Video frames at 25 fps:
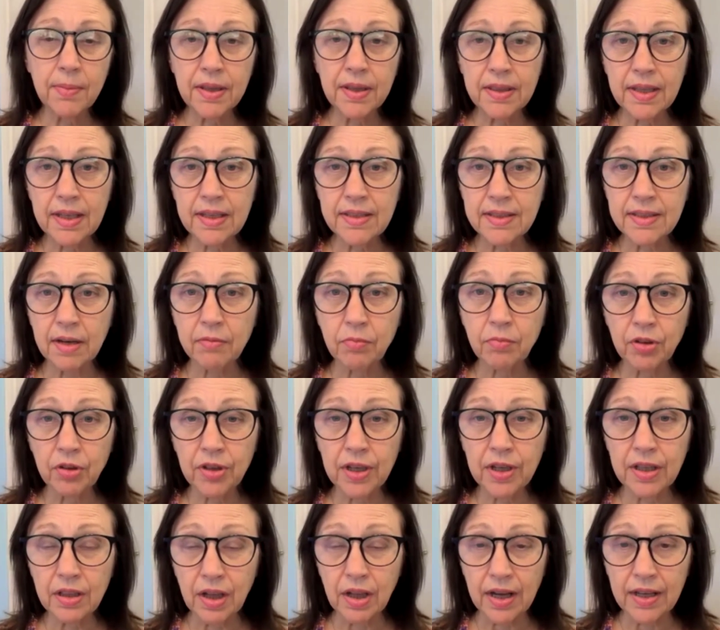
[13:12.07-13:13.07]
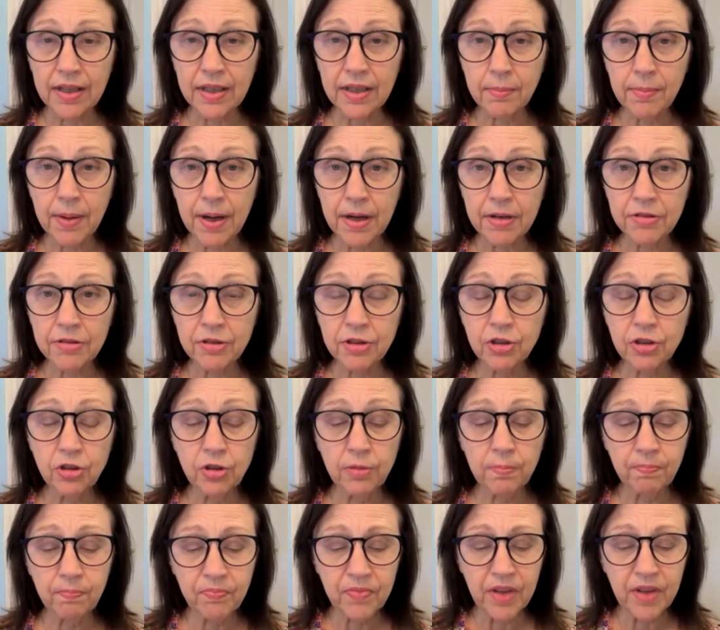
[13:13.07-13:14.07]
Some of the things I really like
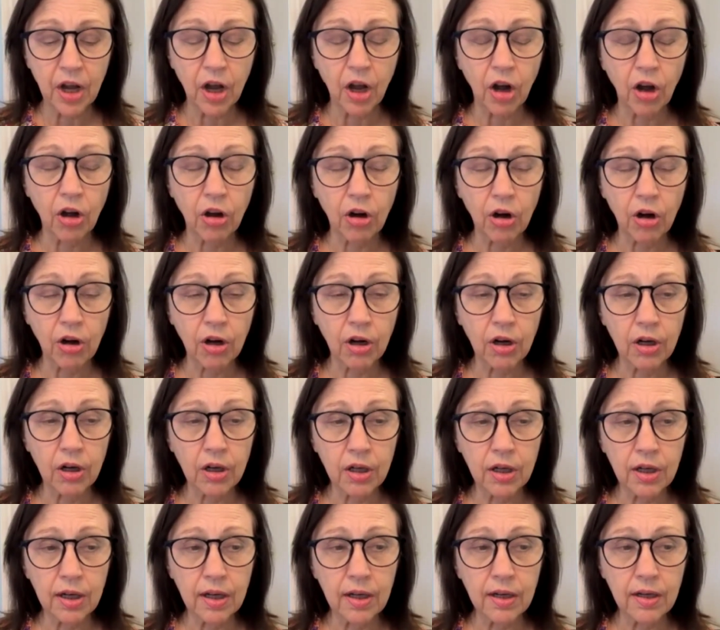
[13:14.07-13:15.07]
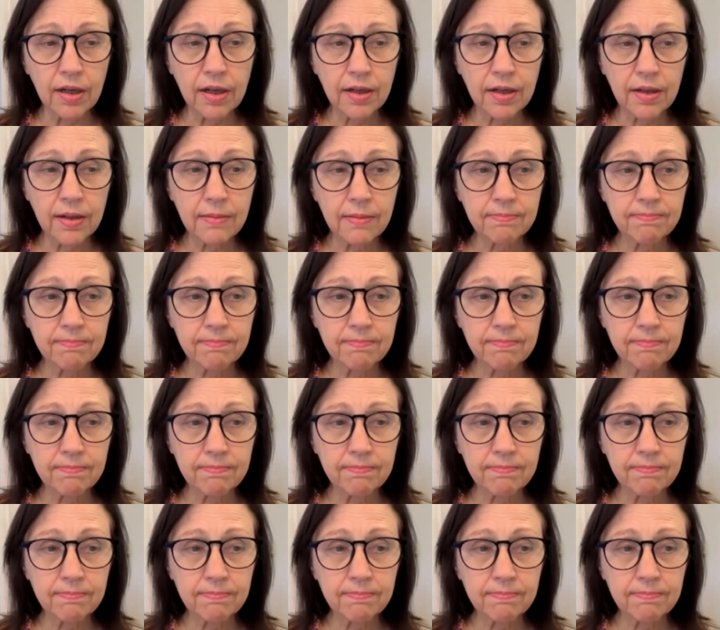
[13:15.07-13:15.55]
about Zoom are